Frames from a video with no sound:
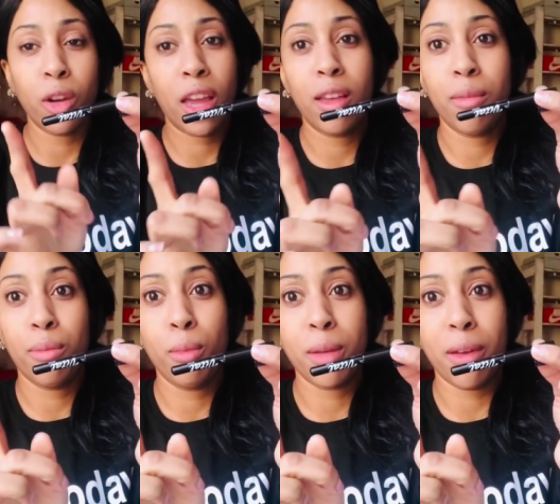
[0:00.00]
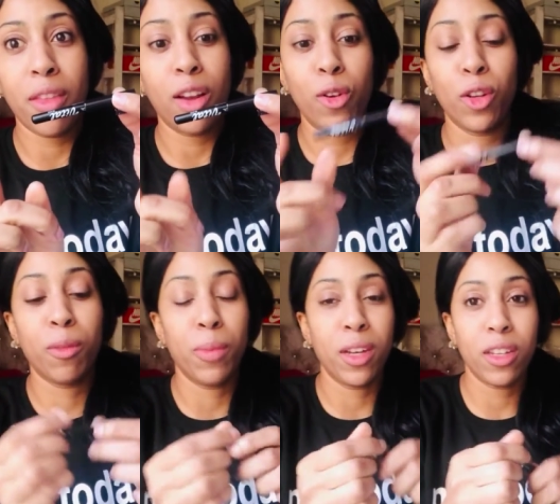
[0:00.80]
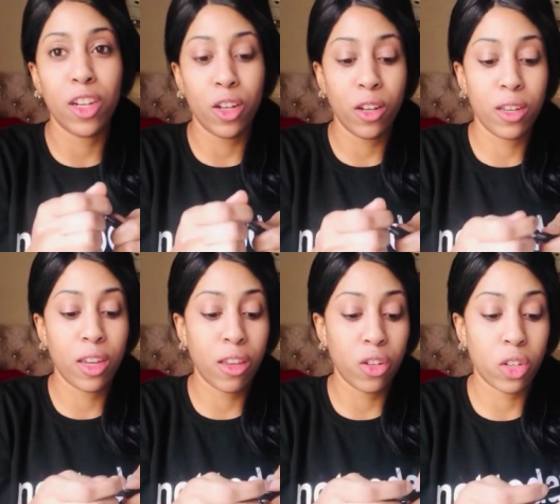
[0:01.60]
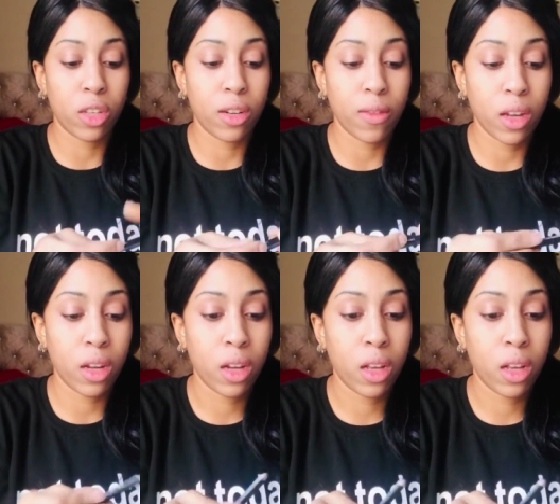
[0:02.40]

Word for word: okay probably about that long but you know you get the gist of it